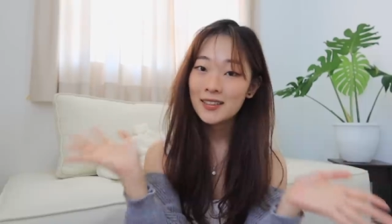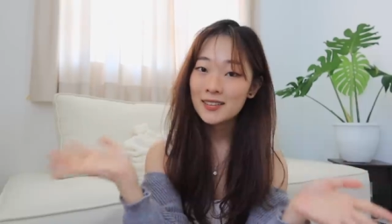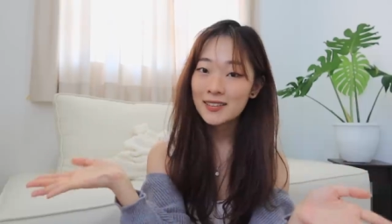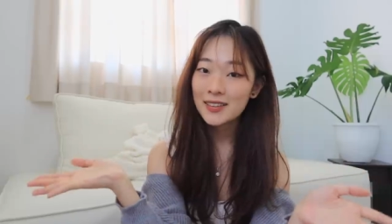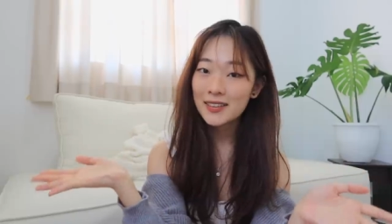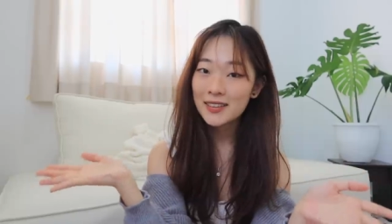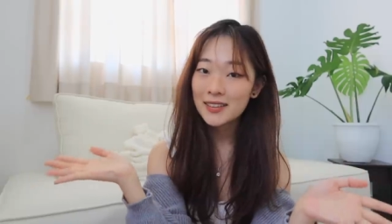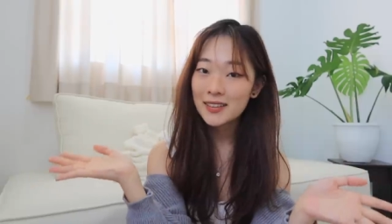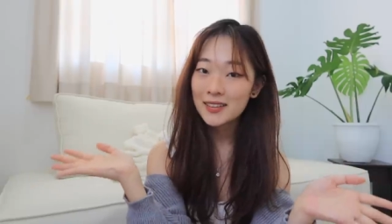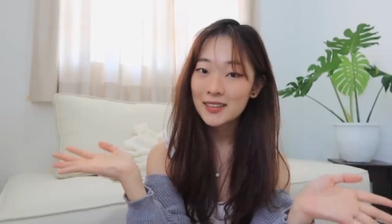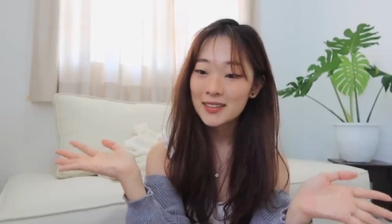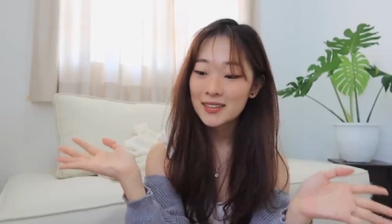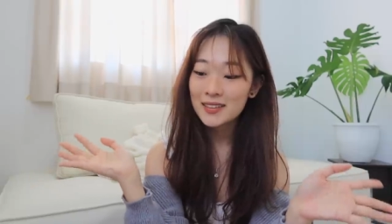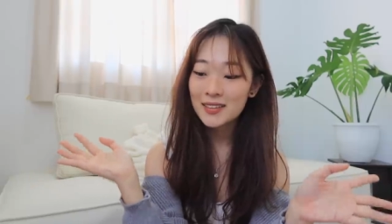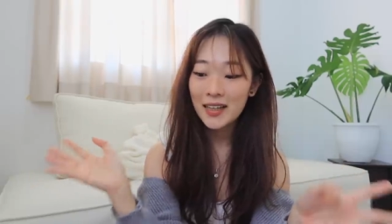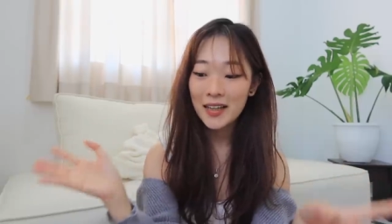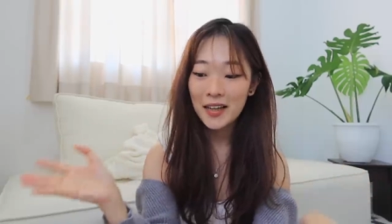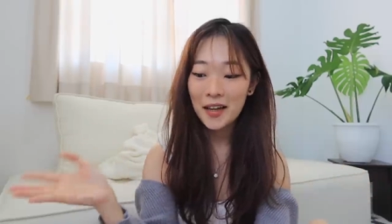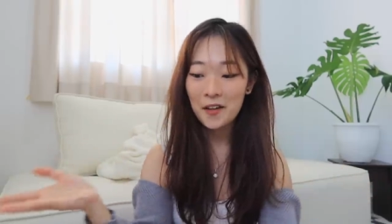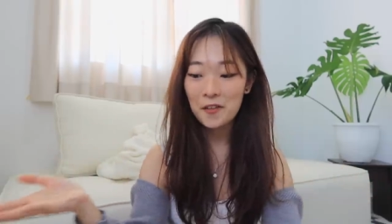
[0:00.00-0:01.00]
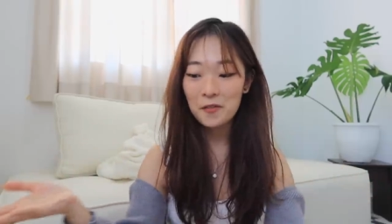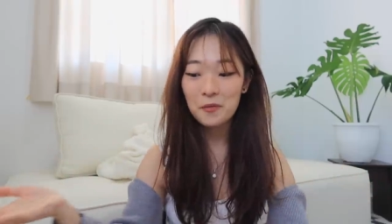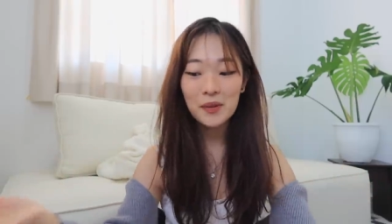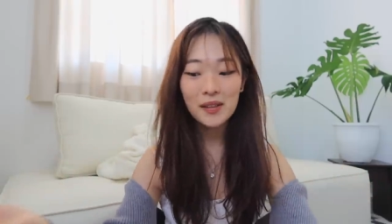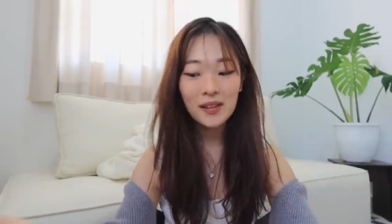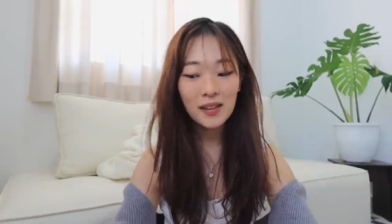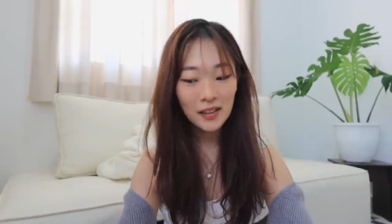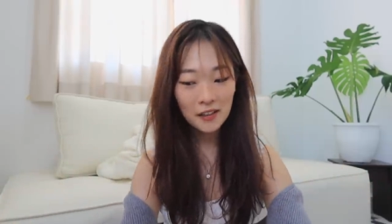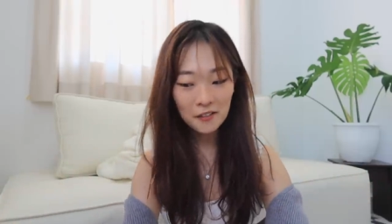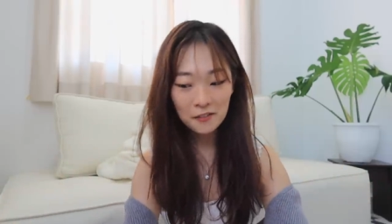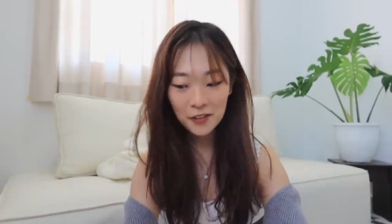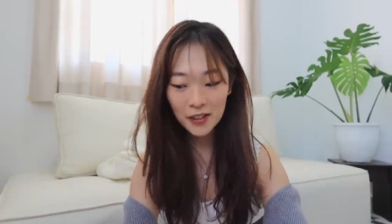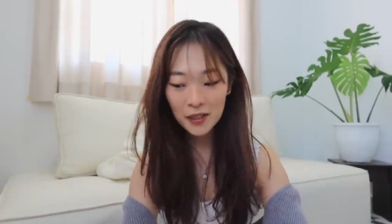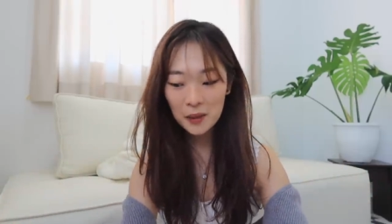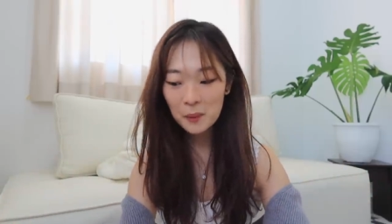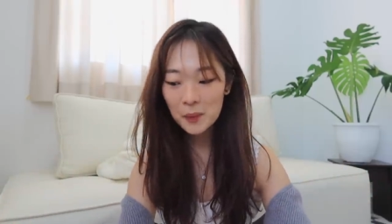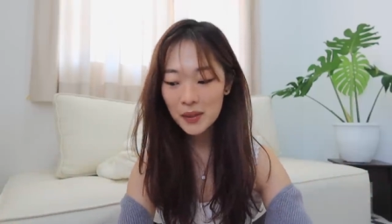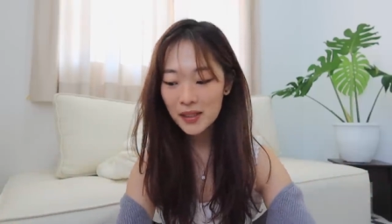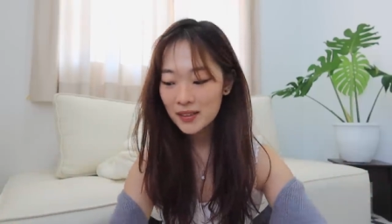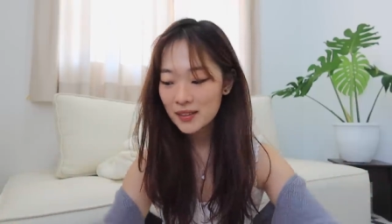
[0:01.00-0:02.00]
things I have been
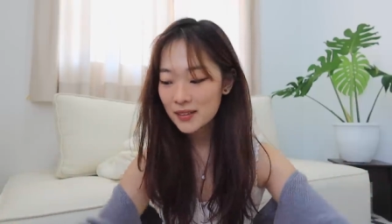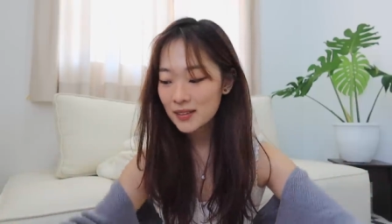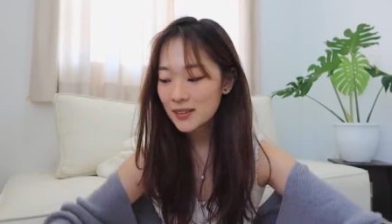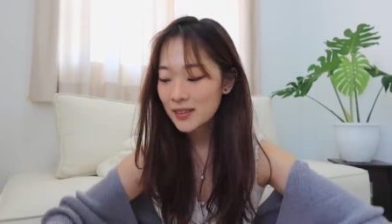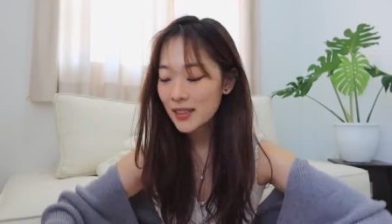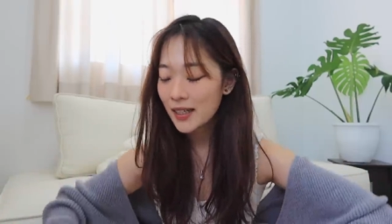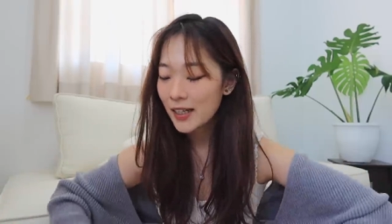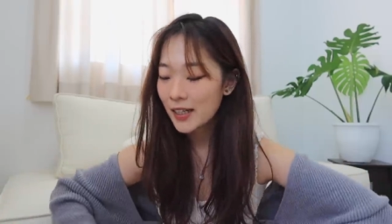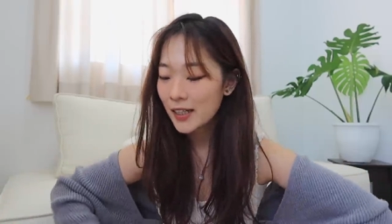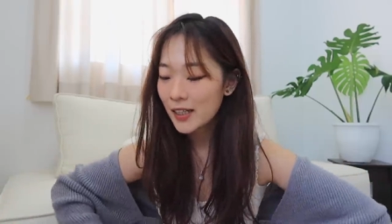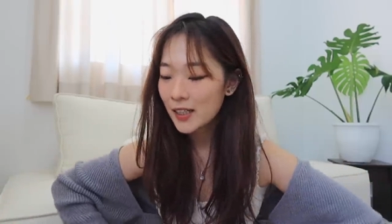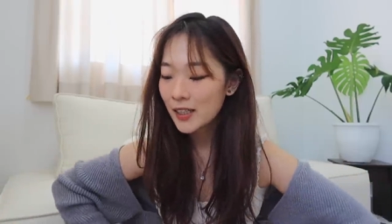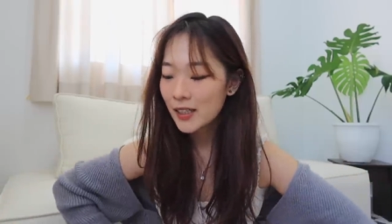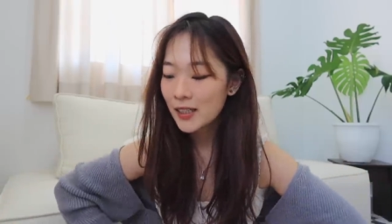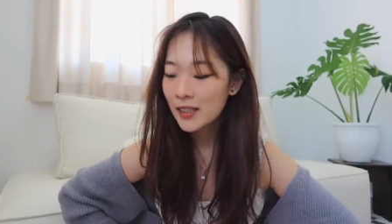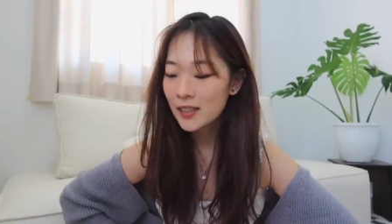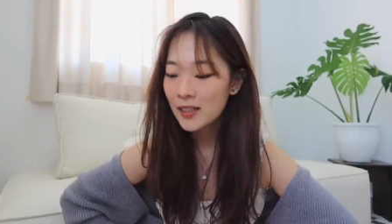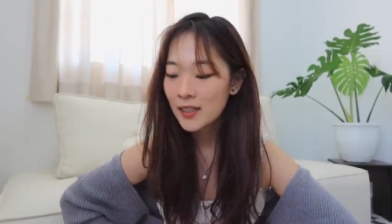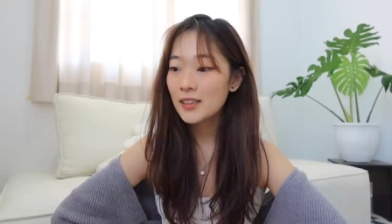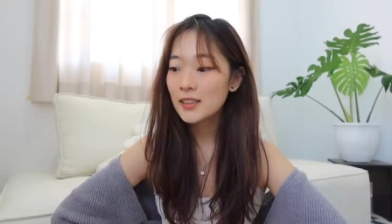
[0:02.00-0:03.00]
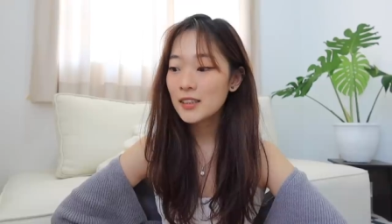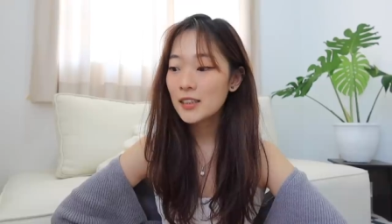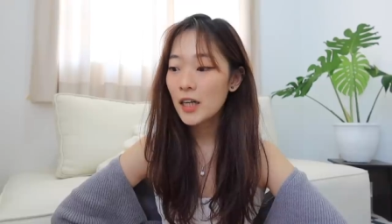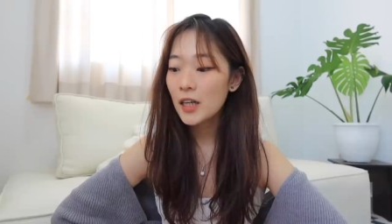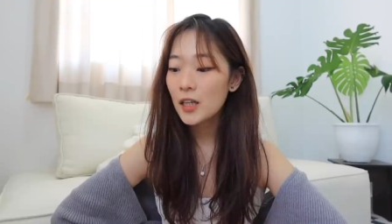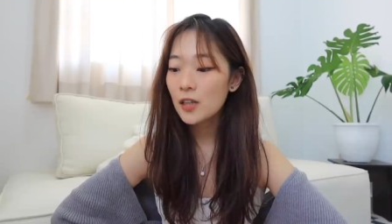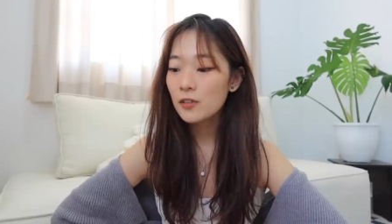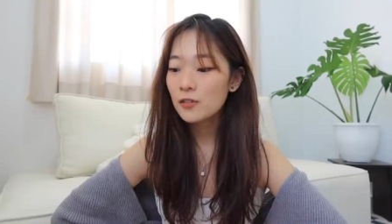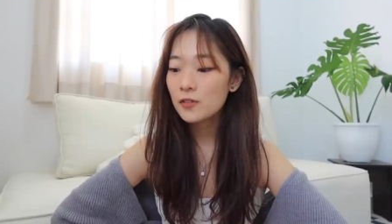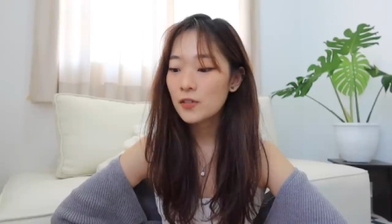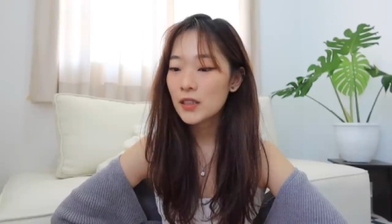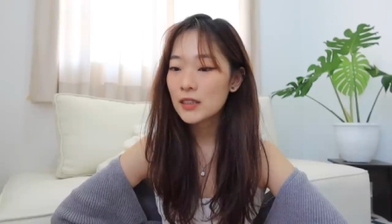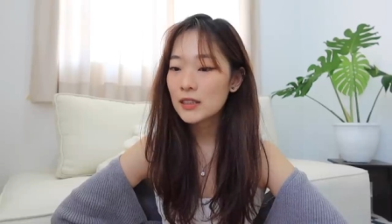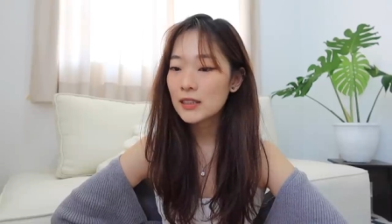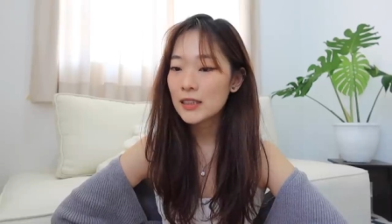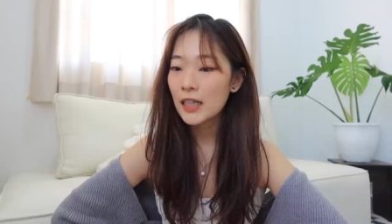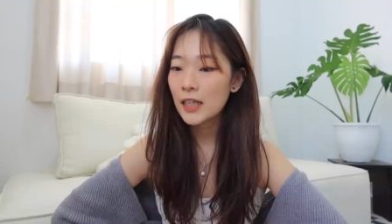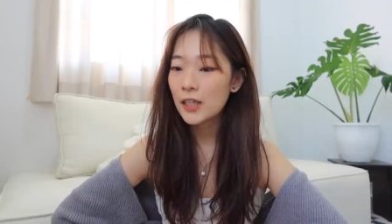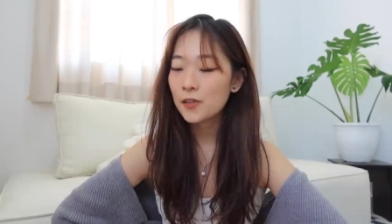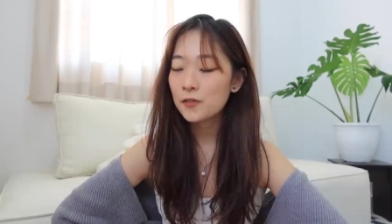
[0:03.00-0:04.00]
loving because I that's kind of a
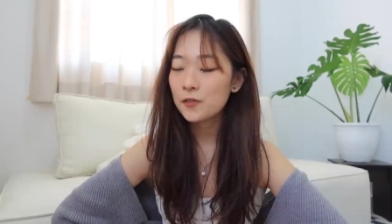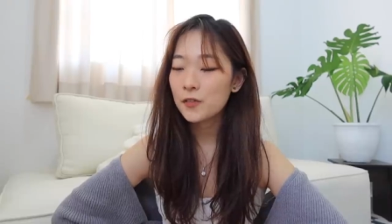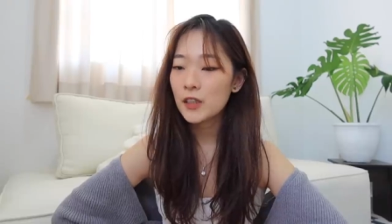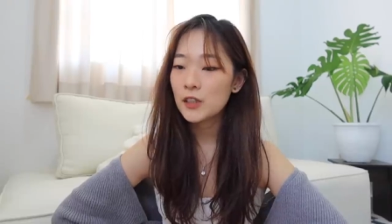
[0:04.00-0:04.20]
side of